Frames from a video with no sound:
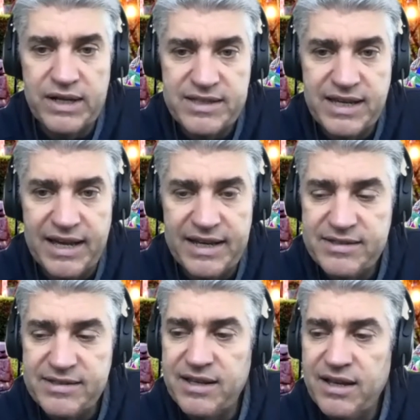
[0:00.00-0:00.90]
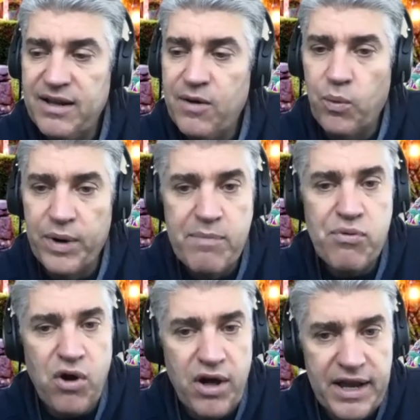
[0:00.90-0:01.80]
case. We
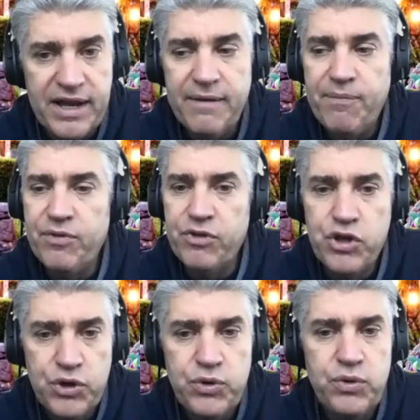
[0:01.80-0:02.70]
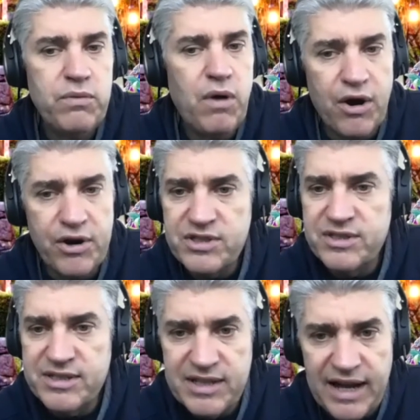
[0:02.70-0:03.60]
brought in new arson
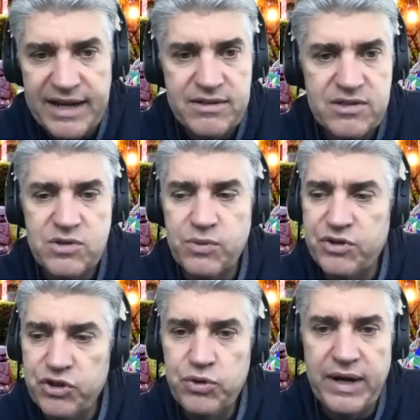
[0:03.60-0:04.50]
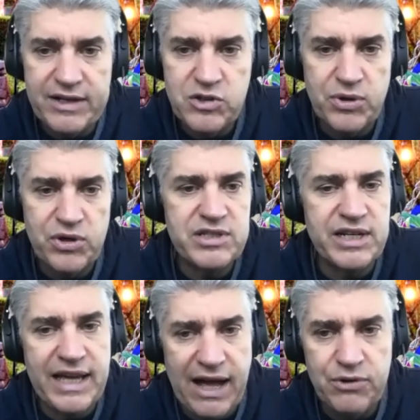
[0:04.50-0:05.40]
science with new experts to
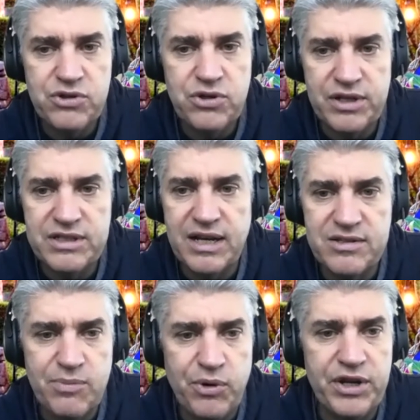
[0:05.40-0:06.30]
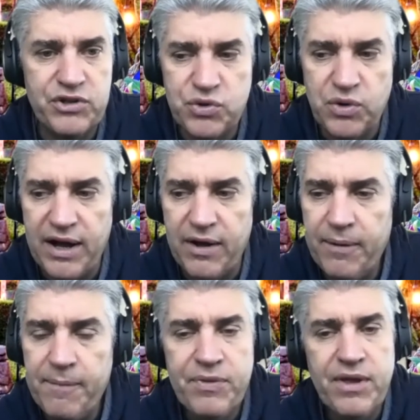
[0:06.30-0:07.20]
counter the testimony at
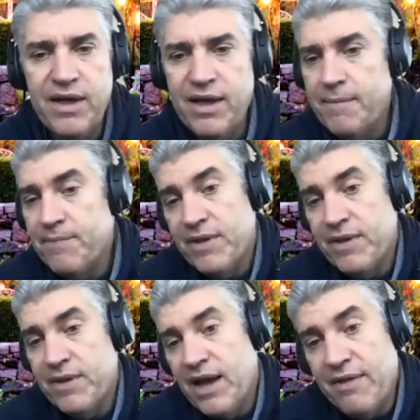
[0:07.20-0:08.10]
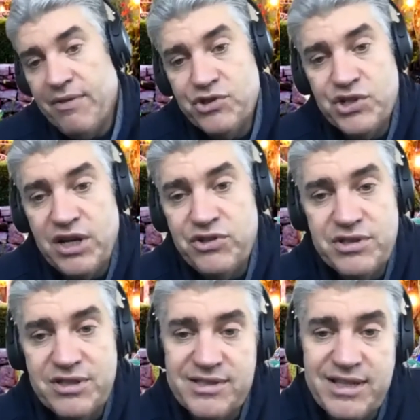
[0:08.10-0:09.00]
trial. And the judge
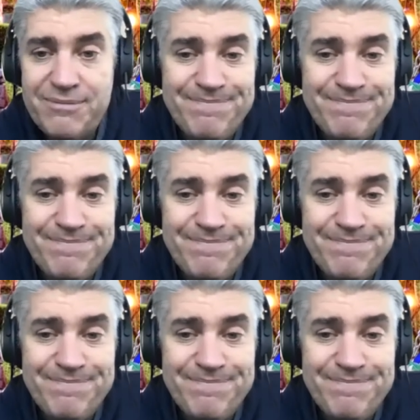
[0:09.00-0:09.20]
just said,